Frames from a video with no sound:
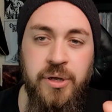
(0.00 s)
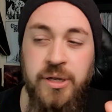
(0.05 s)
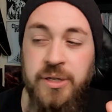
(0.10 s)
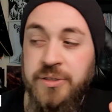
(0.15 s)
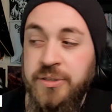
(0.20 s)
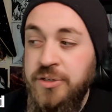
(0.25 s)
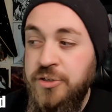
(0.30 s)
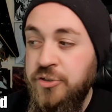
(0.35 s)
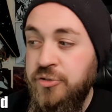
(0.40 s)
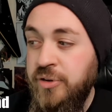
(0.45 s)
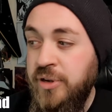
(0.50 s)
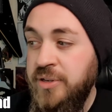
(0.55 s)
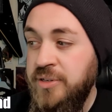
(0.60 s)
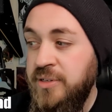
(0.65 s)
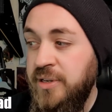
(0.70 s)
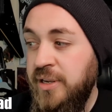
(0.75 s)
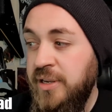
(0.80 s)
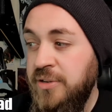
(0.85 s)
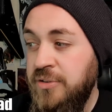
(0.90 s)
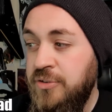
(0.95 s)
it does
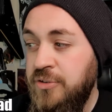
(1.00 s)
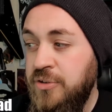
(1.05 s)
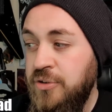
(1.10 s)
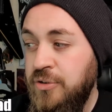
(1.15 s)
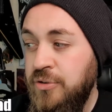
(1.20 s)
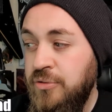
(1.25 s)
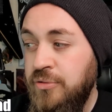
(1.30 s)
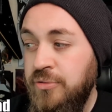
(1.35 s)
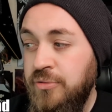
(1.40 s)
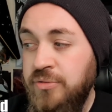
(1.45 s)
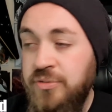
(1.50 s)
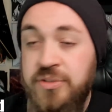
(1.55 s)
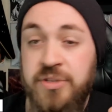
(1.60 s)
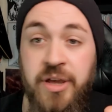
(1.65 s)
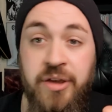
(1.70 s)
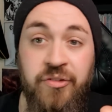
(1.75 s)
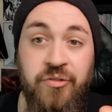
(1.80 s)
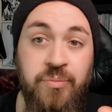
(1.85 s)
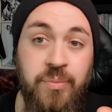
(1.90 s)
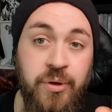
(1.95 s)
translate to
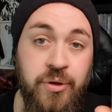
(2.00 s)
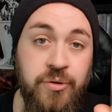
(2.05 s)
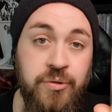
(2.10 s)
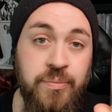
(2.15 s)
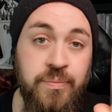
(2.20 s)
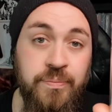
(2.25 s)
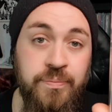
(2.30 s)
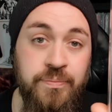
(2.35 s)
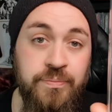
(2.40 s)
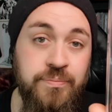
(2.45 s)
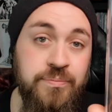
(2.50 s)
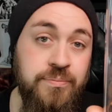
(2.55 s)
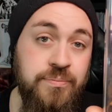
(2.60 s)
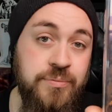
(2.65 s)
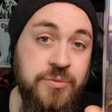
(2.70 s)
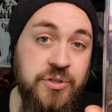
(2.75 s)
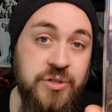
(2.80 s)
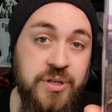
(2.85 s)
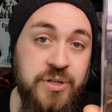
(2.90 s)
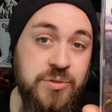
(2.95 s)
Death Poem,
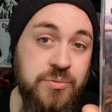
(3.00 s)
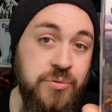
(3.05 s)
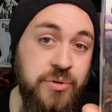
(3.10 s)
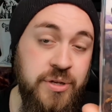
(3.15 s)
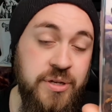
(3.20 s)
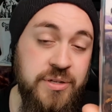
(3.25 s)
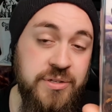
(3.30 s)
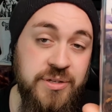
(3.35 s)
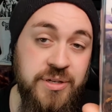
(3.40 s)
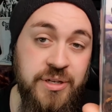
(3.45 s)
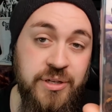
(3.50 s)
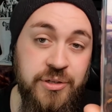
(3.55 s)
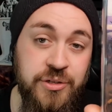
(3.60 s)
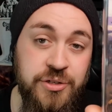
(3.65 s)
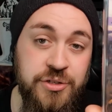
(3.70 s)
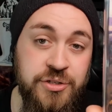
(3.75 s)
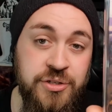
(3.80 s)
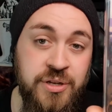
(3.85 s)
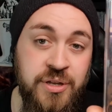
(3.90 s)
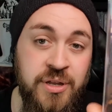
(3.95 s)
so that's what it is in
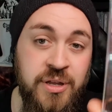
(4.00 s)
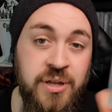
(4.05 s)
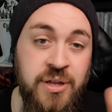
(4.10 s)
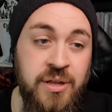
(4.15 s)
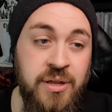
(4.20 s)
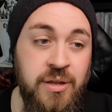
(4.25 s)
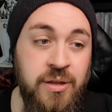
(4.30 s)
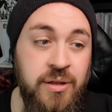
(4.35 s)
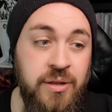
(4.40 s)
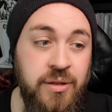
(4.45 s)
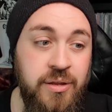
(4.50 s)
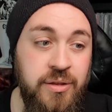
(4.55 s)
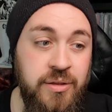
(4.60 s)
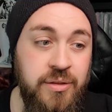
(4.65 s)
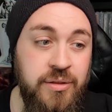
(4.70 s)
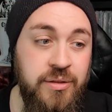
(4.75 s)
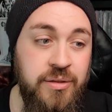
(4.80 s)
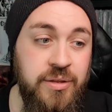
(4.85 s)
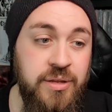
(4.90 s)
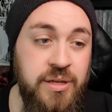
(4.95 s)
English.
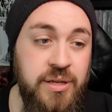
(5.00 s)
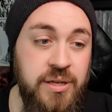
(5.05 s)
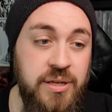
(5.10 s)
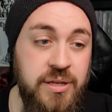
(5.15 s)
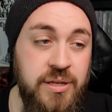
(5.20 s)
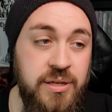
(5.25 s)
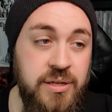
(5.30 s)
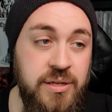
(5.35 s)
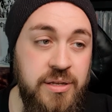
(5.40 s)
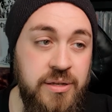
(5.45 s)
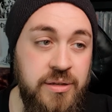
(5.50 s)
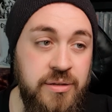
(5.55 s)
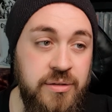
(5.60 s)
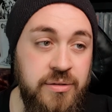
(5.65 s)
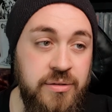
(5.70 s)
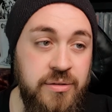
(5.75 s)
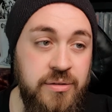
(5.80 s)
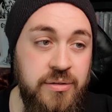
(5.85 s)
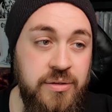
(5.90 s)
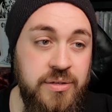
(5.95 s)

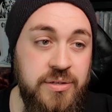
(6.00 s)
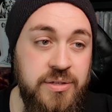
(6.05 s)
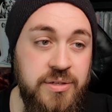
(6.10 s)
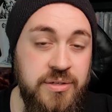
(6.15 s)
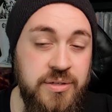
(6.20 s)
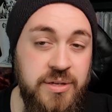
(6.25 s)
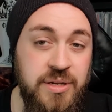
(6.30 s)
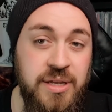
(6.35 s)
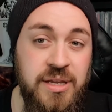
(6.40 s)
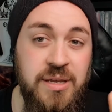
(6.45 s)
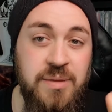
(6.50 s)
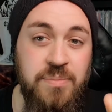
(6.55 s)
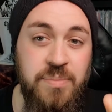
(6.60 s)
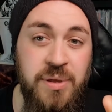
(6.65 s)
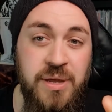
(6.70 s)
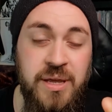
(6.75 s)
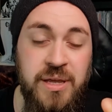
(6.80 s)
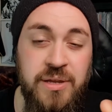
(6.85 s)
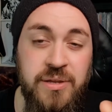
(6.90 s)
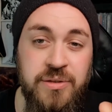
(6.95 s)
This is an
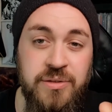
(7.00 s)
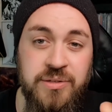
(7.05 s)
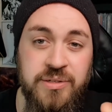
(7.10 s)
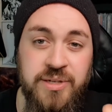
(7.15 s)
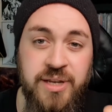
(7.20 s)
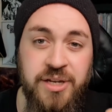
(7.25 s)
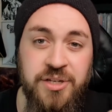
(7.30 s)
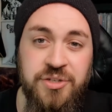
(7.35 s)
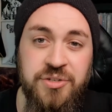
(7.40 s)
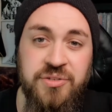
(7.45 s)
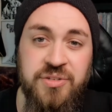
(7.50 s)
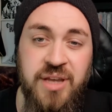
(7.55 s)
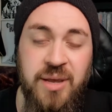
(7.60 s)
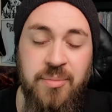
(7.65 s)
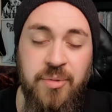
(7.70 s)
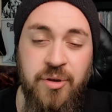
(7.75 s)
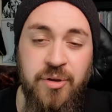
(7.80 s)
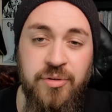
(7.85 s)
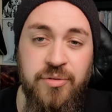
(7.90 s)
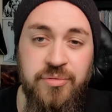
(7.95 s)

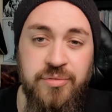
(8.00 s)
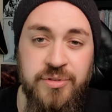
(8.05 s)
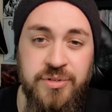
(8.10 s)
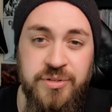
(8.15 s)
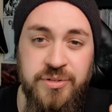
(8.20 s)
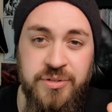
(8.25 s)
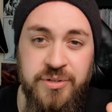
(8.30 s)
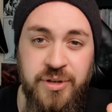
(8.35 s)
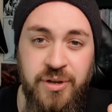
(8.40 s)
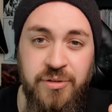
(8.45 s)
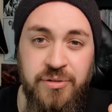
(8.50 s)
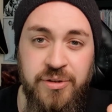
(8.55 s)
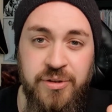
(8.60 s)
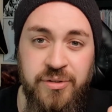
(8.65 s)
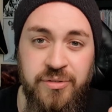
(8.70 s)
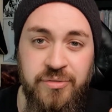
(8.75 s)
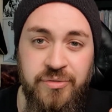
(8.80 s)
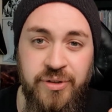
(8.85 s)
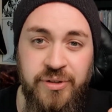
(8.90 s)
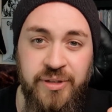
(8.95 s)
EP/demo. This is the
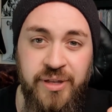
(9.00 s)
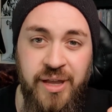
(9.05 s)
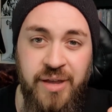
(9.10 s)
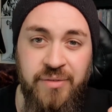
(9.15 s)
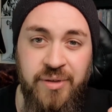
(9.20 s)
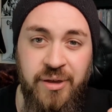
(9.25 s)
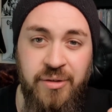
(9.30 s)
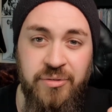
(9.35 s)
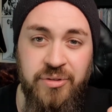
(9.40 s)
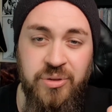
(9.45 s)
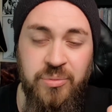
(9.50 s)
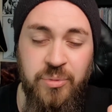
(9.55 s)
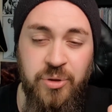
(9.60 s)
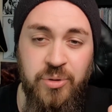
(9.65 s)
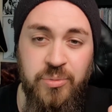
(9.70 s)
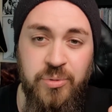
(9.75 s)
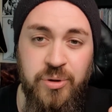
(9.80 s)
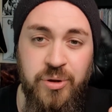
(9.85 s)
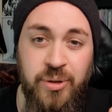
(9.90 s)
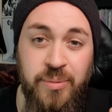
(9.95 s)
only thing they have out at the
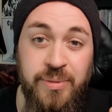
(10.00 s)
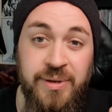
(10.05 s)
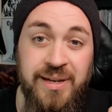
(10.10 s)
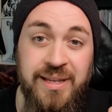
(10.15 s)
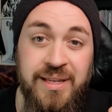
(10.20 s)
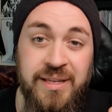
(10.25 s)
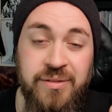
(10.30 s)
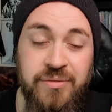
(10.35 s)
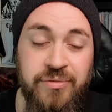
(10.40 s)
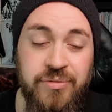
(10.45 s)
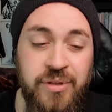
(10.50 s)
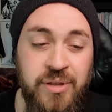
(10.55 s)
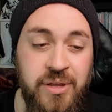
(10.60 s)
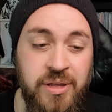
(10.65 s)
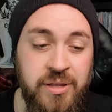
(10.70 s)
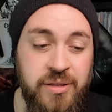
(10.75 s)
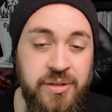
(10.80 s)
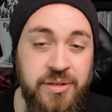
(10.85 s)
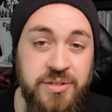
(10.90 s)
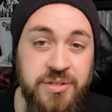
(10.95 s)
moment, I believe.
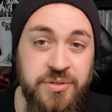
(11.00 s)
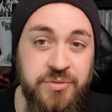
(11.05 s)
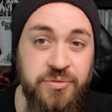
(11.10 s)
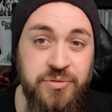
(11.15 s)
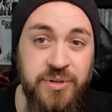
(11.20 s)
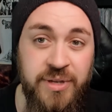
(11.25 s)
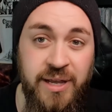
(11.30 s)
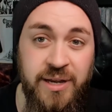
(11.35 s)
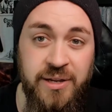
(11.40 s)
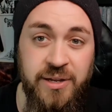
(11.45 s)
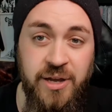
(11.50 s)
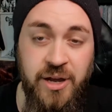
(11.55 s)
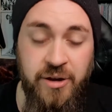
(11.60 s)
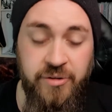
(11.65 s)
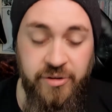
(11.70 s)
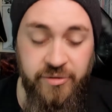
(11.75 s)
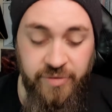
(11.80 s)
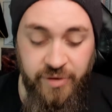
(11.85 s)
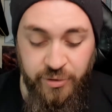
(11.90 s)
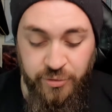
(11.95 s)
This is through
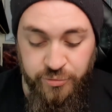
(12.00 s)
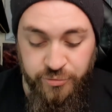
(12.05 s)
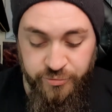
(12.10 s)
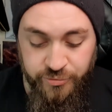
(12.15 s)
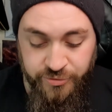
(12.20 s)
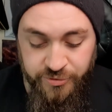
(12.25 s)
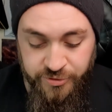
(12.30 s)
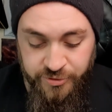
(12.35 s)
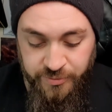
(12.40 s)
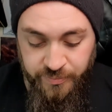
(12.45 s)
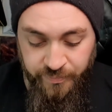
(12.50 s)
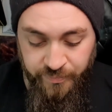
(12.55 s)
Caligari Records.